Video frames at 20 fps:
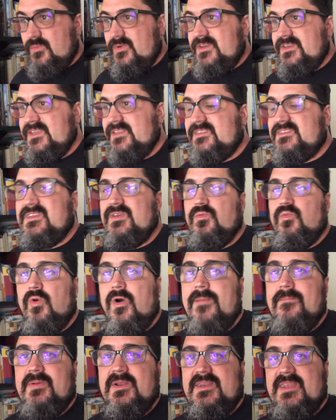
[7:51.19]
We did see
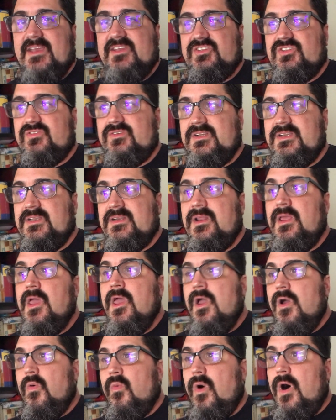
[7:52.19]
one pedestrian
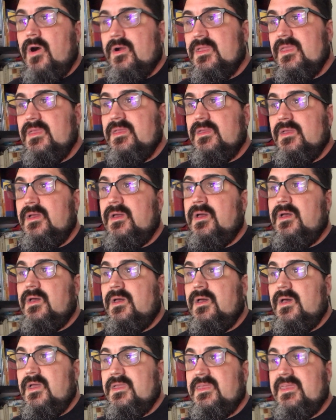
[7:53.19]
walking
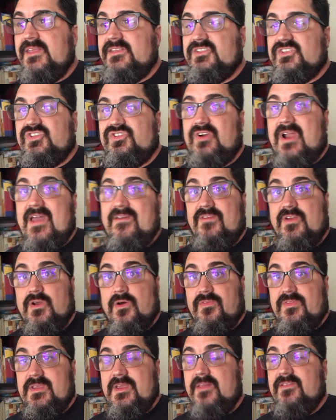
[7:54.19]
against traffic
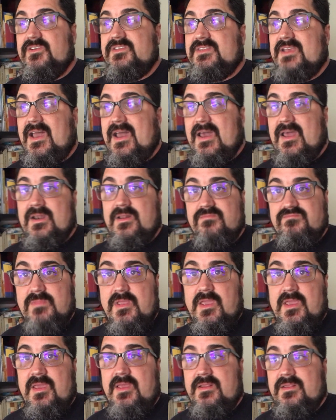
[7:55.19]
on the other side,
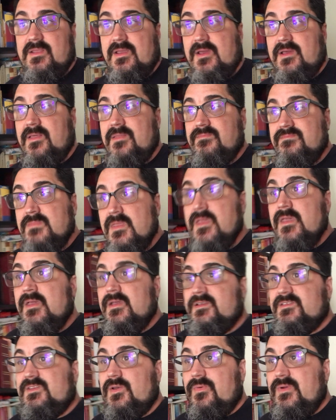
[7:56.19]
and
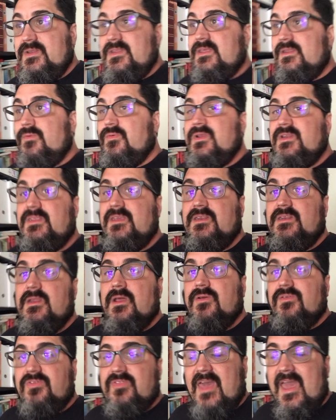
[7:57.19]
so we did
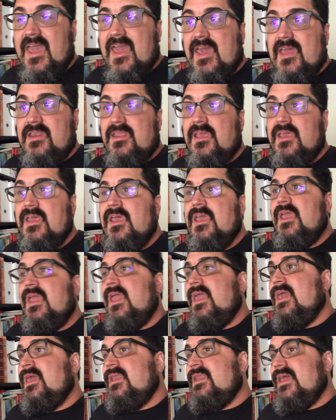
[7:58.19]
note that.
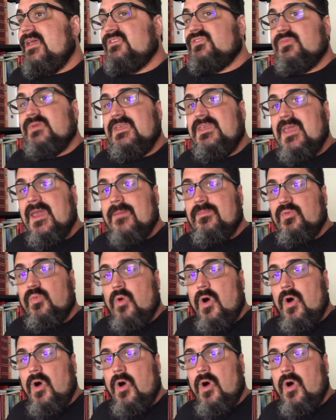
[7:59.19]
And as we kept